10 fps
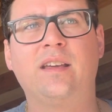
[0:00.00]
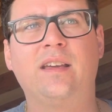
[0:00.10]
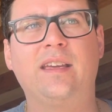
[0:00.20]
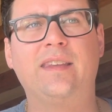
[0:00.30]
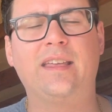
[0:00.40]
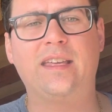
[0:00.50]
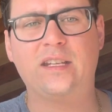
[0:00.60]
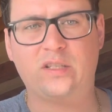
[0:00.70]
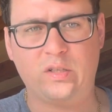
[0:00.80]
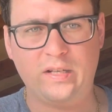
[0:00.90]
in the
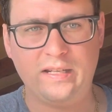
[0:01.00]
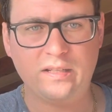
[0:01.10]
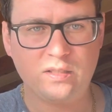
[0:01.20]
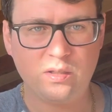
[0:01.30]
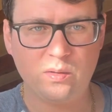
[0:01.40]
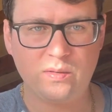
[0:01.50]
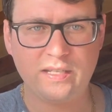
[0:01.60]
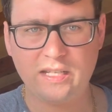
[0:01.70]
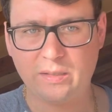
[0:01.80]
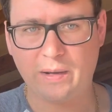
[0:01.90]
industry to
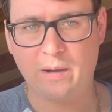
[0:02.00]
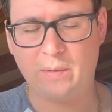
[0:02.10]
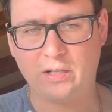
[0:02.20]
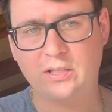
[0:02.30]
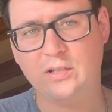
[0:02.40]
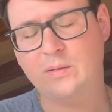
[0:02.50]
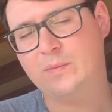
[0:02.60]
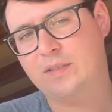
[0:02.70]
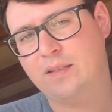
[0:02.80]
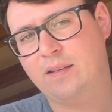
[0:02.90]
teach about
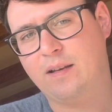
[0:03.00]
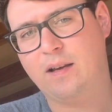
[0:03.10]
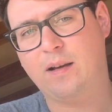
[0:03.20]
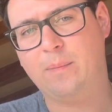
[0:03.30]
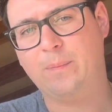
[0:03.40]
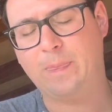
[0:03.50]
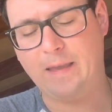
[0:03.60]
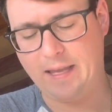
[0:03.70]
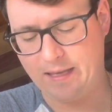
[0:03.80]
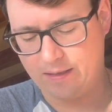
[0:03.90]
mushrooms um,
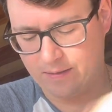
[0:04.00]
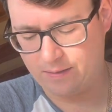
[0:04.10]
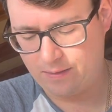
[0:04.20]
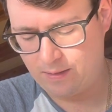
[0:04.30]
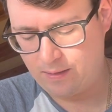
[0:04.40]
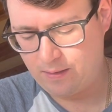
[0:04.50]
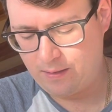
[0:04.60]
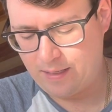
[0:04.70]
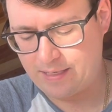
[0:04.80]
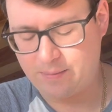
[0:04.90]
and
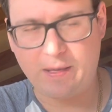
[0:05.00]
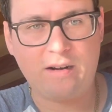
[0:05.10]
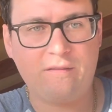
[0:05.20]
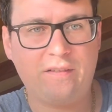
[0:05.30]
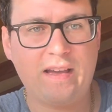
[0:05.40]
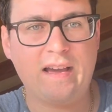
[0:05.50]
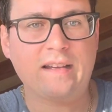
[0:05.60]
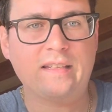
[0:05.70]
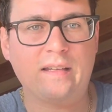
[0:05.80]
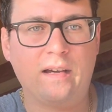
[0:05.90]
as a matter of
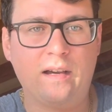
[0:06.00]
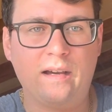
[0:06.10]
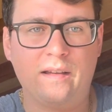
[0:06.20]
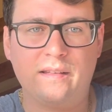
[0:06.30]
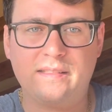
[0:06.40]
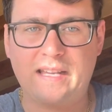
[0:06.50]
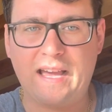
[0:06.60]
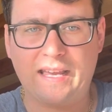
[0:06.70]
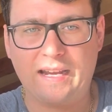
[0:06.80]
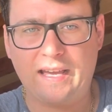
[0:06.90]
fact, uh,
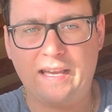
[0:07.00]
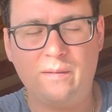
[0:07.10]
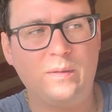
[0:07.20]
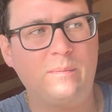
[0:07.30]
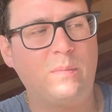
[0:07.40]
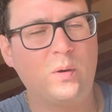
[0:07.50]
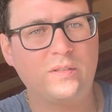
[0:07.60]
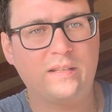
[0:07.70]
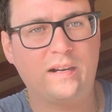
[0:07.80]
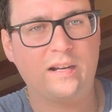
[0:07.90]
Zach and I, we
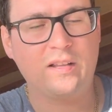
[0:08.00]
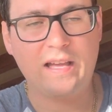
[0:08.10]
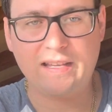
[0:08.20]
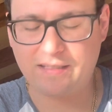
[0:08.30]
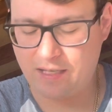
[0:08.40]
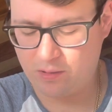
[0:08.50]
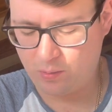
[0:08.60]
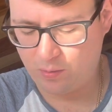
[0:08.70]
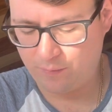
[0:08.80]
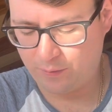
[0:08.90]
posted our class
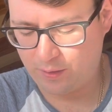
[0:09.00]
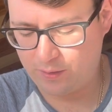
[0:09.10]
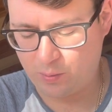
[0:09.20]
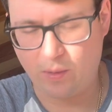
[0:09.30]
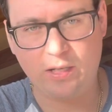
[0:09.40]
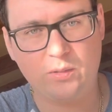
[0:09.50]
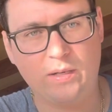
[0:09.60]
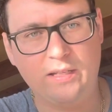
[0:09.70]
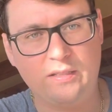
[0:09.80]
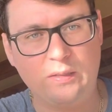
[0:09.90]
schedule for
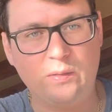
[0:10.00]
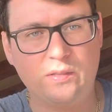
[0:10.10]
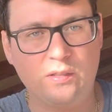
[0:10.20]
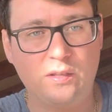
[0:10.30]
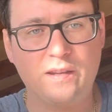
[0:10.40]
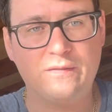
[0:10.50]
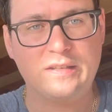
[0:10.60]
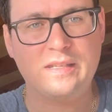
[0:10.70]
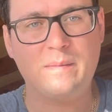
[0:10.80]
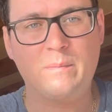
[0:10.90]
2022, so you can
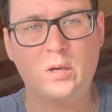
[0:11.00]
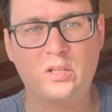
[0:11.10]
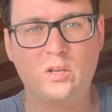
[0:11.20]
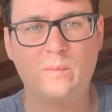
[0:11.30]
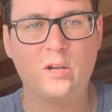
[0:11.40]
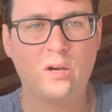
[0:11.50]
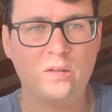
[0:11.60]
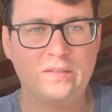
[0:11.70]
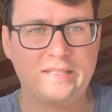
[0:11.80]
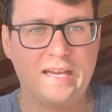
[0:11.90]
visit
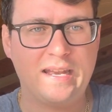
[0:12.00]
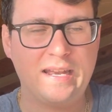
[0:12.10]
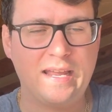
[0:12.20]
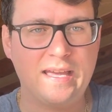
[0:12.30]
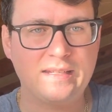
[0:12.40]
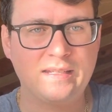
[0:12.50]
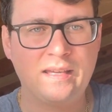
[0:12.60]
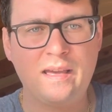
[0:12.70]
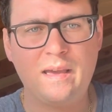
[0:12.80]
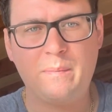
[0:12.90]
mushroomcult.net
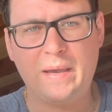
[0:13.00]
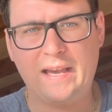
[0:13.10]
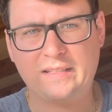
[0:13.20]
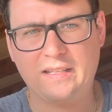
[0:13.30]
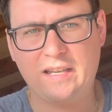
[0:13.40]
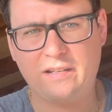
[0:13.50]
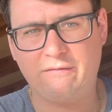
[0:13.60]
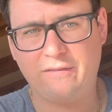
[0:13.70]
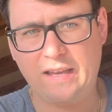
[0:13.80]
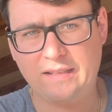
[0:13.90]
backslash
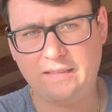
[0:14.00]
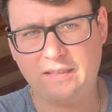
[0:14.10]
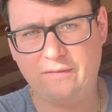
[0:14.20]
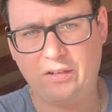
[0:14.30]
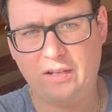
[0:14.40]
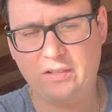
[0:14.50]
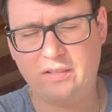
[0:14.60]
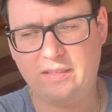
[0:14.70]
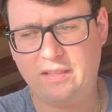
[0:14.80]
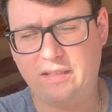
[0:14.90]
events if you're
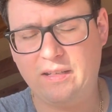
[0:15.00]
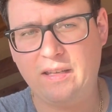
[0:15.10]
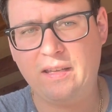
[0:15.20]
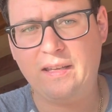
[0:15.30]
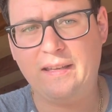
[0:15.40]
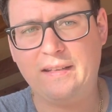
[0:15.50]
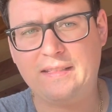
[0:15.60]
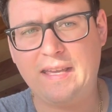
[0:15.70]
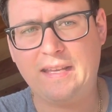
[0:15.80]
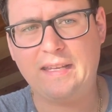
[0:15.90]
interested in
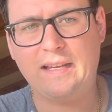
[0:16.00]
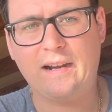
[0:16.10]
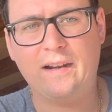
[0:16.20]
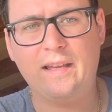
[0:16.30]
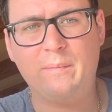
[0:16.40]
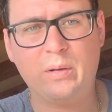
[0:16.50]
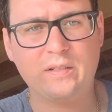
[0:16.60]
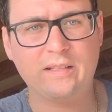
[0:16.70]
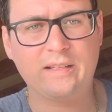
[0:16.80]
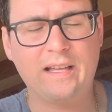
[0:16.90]
taking our
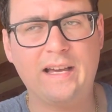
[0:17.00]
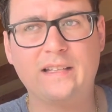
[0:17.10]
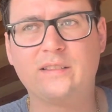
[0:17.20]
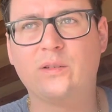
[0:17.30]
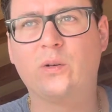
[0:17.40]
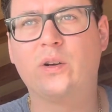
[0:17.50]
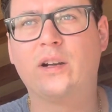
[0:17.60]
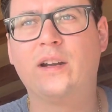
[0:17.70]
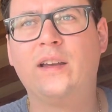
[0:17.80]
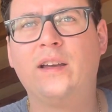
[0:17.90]
in-person class
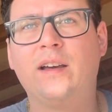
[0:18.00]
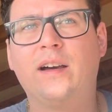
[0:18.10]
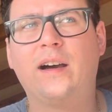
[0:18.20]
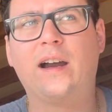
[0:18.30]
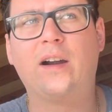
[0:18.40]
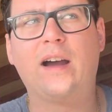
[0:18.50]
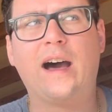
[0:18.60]
or our